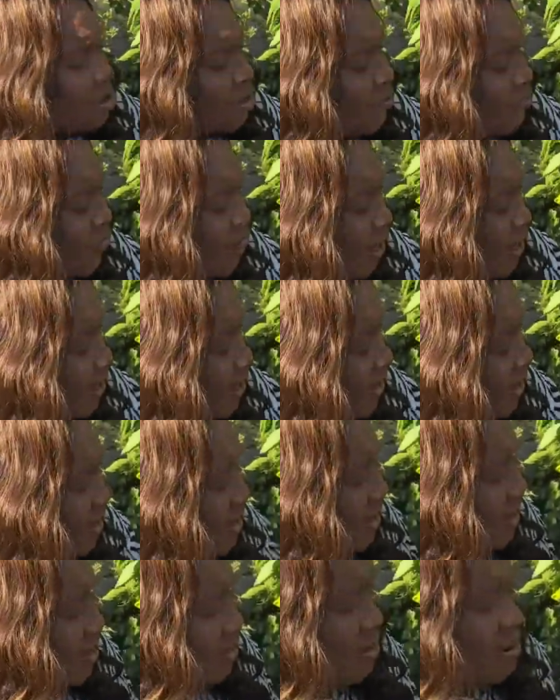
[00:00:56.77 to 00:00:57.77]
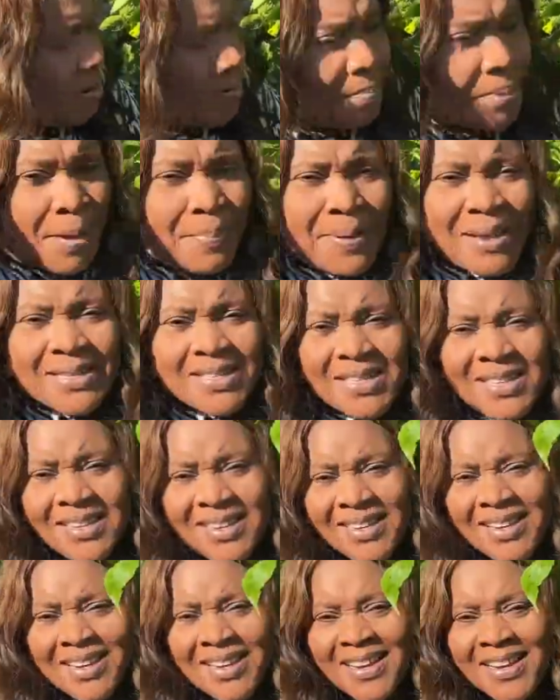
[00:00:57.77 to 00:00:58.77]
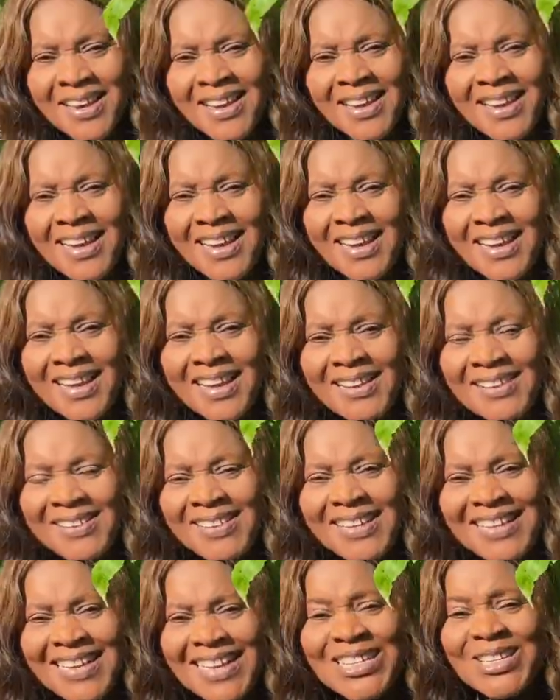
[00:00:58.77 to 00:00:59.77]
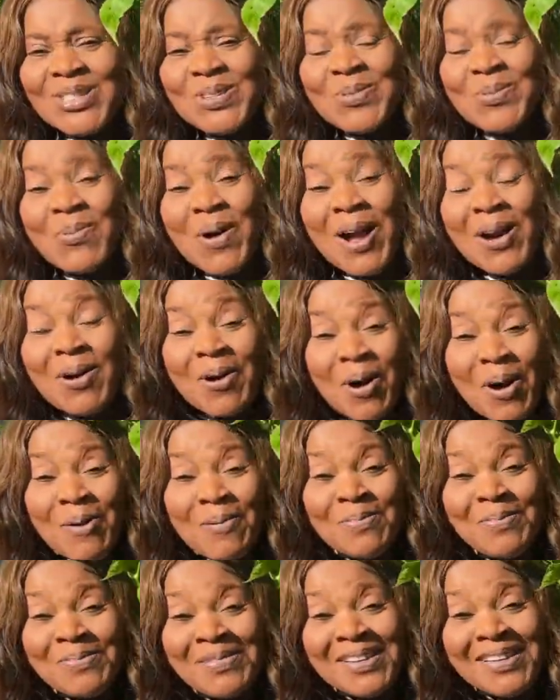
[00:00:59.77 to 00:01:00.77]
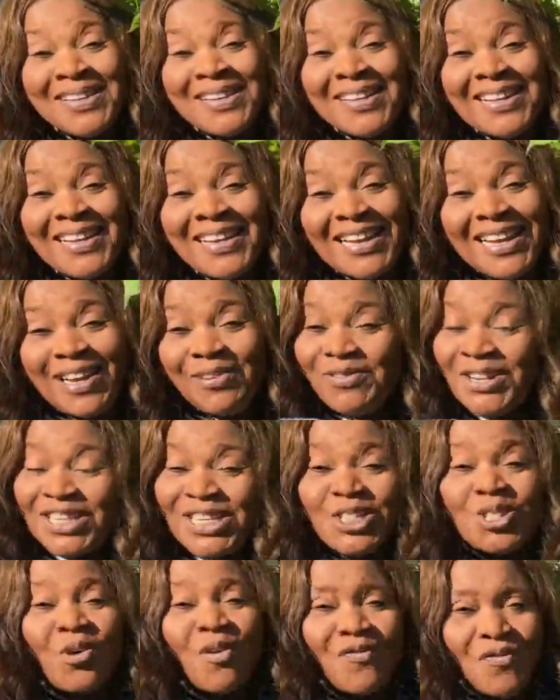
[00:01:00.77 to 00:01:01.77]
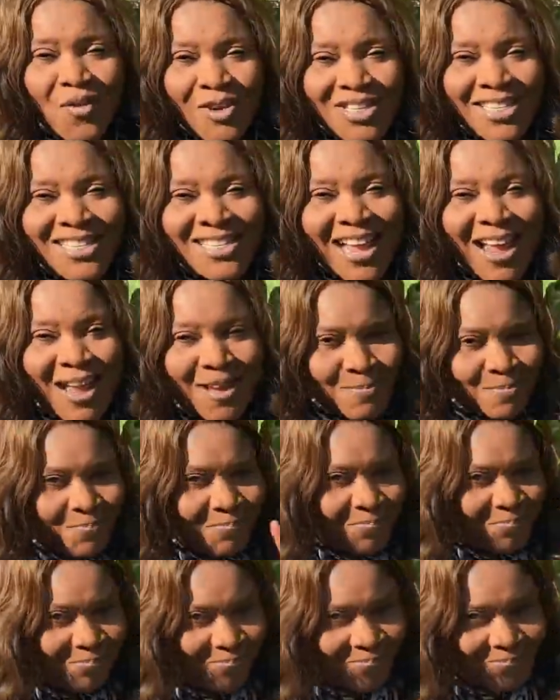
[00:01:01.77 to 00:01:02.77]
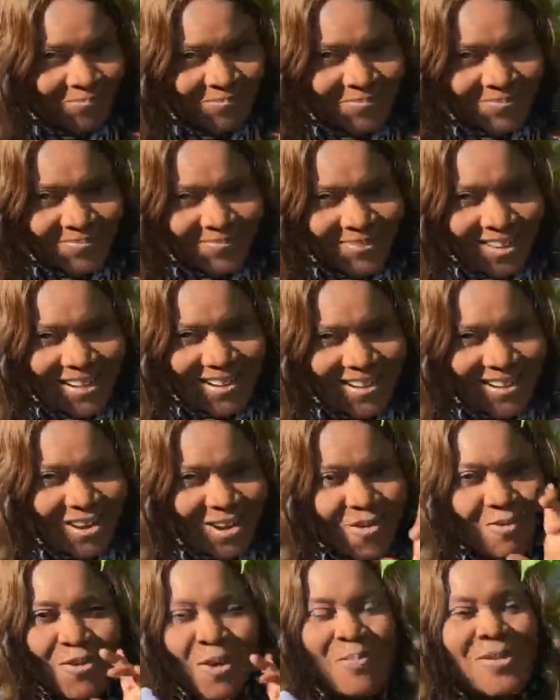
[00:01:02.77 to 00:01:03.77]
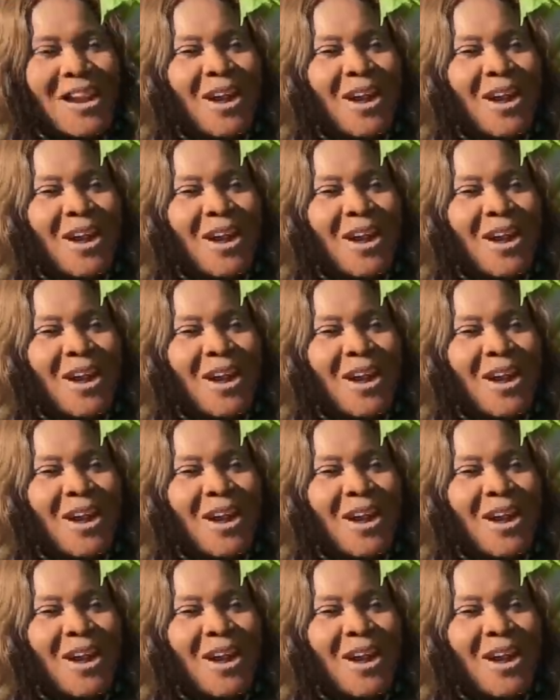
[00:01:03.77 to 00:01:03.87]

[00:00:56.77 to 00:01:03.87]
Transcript: of uh, Yes, welcome if this is your first time of coming